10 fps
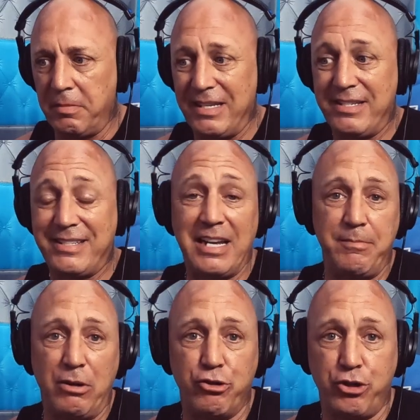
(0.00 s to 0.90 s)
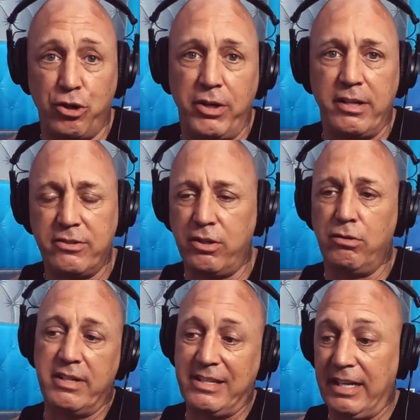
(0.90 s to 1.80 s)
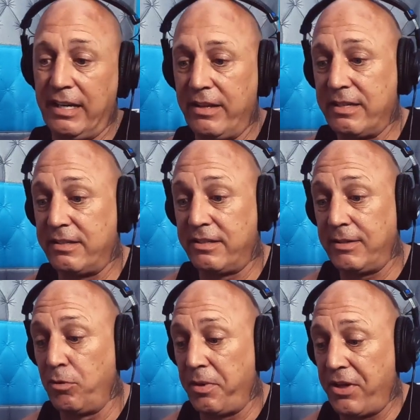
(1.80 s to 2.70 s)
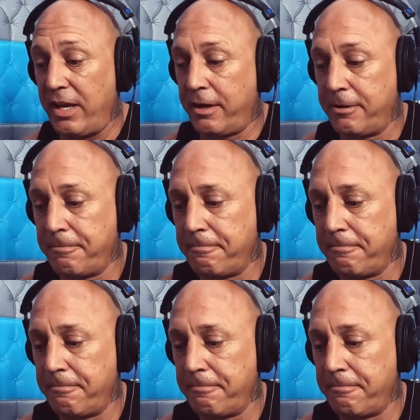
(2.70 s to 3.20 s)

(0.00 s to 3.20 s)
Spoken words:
his Sidemount journey. So let's get into this and see what we think.